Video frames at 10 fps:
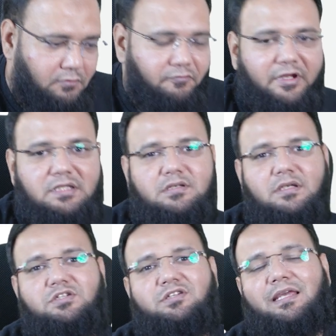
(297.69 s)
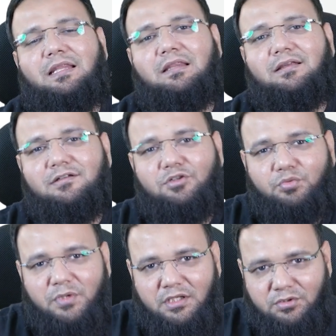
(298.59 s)
which shell
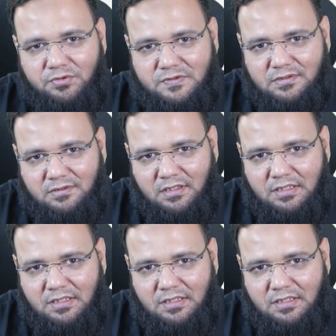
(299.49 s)
to be used.